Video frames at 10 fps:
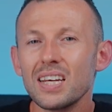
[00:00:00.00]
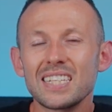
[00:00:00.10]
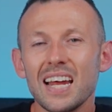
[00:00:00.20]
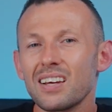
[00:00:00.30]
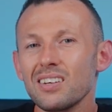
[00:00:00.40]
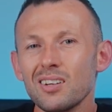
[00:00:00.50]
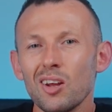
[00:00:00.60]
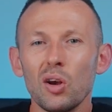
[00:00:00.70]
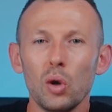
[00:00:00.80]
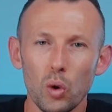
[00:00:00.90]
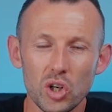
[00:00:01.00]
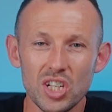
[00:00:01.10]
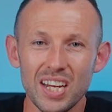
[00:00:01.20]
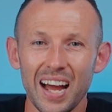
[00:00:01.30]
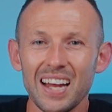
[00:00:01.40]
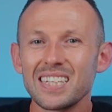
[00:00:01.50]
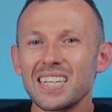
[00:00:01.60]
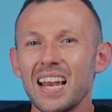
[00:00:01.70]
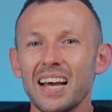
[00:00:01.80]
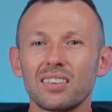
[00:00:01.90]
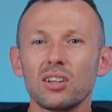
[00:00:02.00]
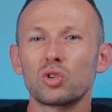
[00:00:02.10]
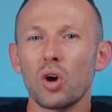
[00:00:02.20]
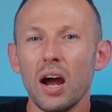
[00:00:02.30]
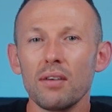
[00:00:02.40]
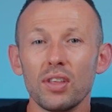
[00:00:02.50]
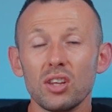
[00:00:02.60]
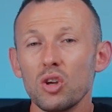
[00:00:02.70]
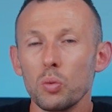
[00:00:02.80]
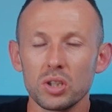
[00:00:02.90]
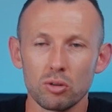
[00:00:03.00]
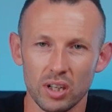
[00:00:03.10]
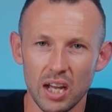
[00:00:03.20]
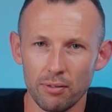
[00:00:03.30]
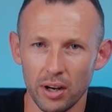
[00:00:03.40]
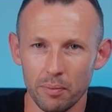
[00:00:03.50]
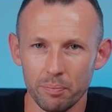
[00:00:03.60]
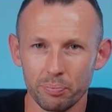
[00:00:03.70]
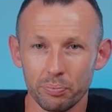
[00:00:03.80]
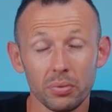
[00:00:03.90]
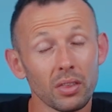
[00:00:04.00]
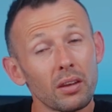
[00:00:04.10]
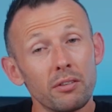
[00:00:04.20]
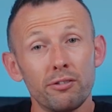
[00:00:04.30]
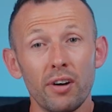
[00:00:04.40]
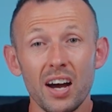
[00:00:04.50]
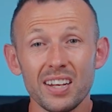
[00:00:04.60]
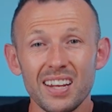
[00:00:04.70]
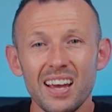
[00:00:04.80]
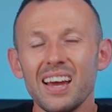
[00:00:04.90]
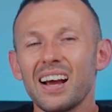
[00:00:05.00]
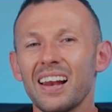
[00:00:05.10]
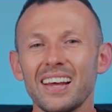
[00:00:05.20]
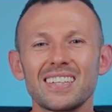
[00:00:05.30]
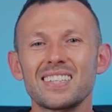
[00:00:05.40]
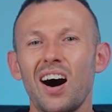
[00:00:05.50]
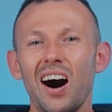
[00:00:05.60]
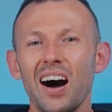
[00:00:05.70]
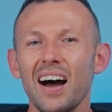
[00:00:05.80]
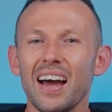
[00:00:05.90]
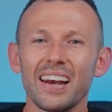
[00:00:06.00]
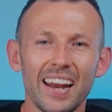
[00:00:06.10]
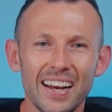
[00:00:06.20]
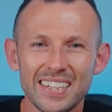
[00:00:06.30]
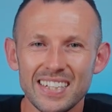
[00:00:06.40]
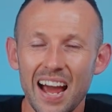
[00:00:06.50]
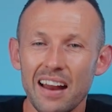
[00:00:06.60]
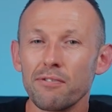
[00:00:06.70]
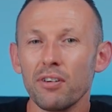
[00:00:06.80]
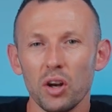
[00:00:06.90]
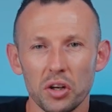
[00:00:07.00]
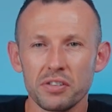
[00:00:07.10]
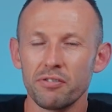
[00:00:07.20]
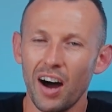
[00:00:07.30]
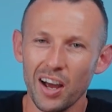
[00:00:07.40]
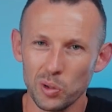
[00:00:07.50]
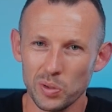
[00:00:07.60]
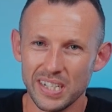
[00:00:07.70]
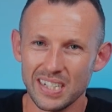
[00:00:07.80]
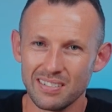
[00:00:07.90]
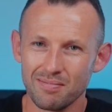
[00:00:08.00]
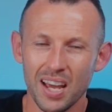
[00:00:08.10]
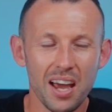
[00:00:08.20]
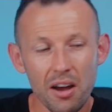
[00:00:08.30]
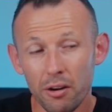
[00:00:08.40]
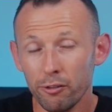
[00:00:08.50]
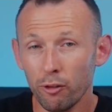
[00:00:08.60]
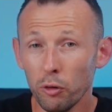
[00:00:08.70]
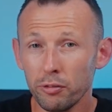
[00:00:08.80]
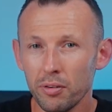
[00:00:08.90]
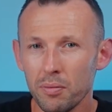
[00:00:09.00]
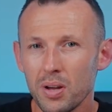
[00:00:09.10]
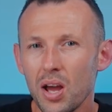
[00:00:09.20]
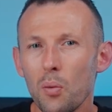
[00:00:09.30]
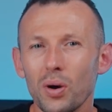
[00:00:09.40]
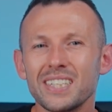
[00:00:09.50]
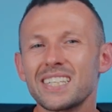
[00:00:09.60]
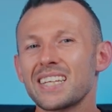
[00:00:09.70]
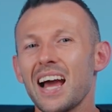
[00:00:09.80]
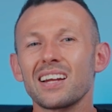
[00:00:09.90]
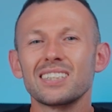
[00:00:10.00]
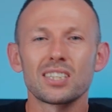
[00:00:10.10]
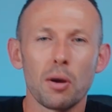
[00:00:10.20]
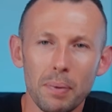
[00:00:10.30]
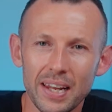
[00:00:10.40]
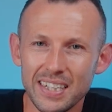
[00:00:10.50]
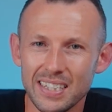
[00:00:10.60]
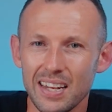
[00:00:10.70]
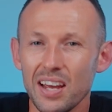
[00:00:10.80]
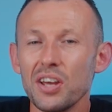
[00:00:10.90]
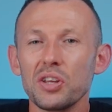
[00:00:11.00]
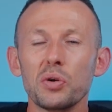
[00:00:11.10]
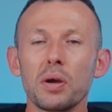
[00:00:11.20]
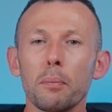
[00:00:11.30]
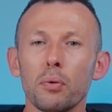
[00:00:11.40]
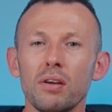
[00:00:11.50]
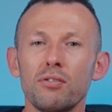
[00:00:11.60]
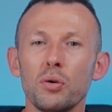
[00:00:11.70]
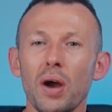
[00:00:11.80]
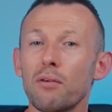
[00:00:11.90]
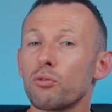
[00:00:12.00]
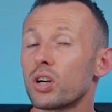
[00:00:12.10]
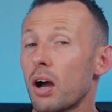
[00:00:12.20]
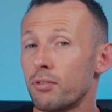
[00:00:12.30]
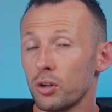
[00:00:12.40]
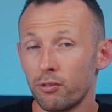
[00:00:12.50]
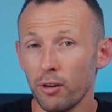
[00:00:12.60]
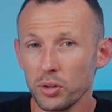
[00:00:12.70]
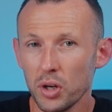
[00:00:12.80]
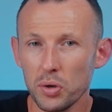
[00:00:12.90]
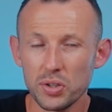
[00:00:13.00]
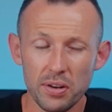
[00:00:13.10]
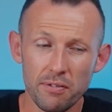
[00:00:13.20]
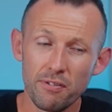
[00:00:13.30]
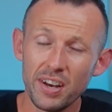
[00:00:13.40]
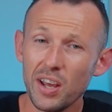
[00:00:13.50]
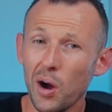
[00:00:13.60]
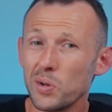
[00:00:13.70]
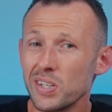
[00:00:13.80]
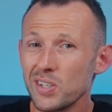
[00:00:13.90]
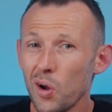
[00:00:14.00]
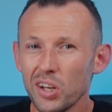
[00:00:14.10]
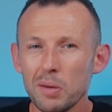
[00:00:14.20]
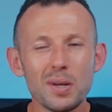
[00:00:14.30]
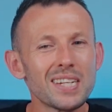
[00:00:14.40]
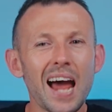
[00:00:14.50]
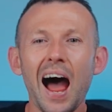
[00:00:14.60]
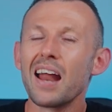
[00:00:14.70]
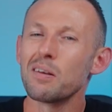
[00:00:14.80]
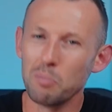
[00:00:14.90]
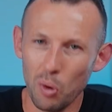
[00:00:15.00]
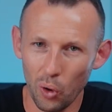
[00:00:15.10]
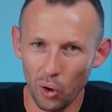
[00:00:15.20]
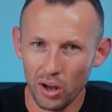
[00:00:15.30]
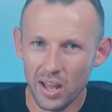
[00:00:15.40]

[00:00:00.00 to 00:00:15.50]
Second, launch it and select the drive that you want to recover. Third, click Start and let it scan for lost files. Fourth, once the scan is complete, you can preview and recover your photos, videos, documents and more.